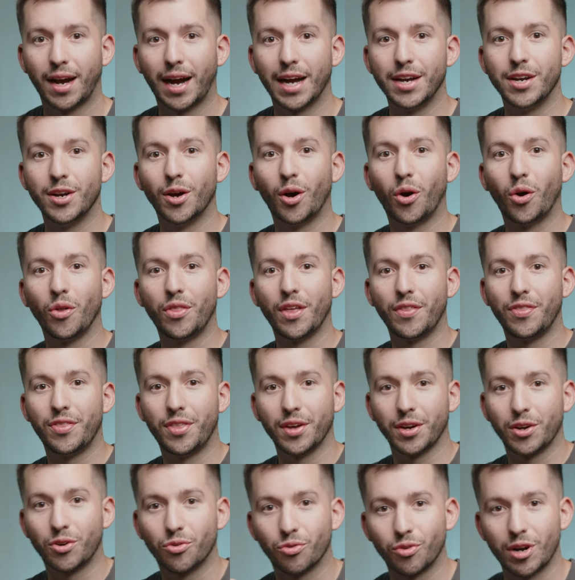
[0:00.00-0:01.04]
I know that
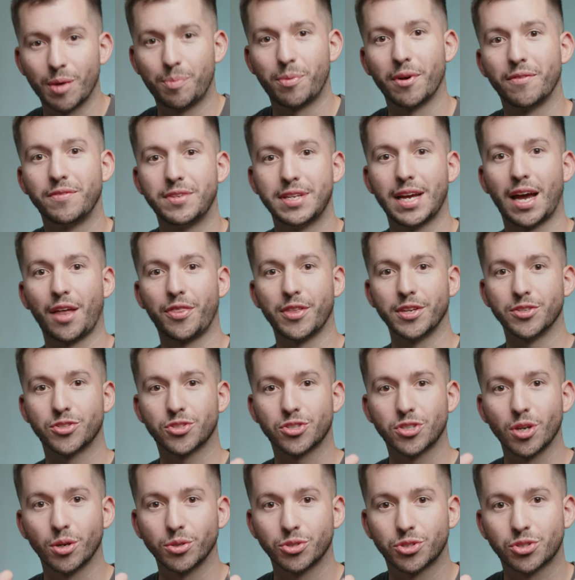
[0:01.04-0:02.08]
the grip of death is
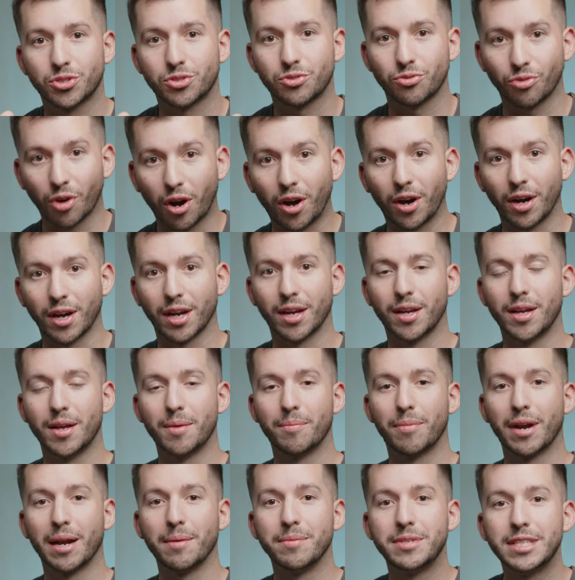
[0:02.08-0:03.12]
so strong,
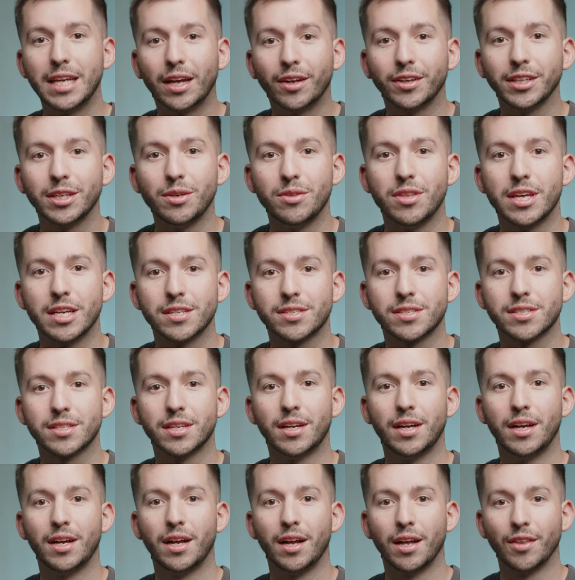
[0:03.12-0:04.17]
but I'm telling you this
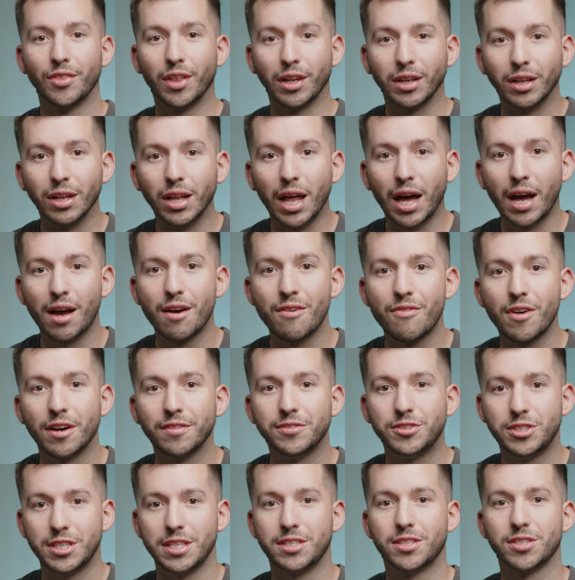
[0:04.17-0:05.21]
the love
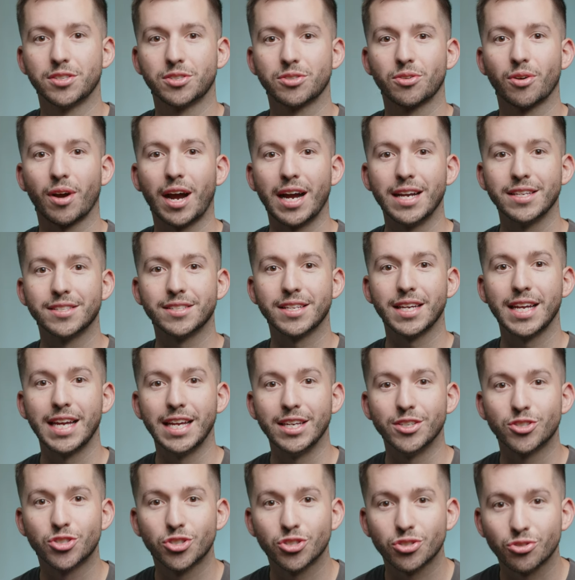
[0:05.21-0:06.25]
of Jesus Christ
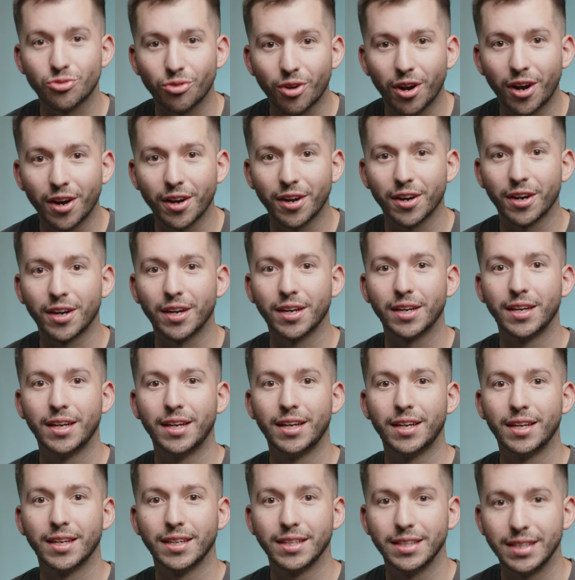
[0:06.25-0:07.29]
is stronger
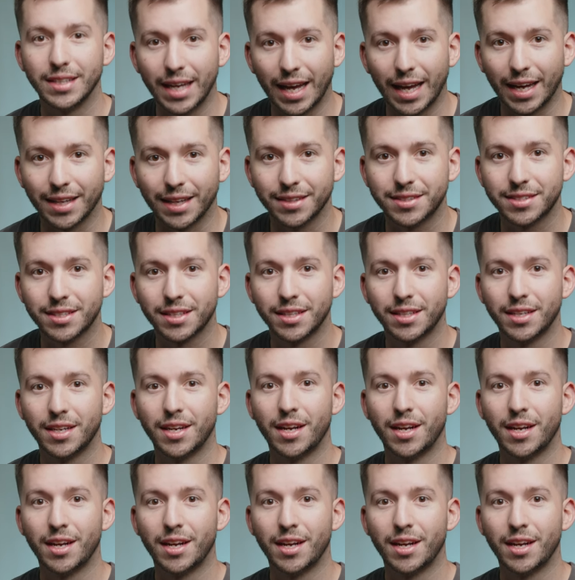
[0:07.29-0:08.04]
yet.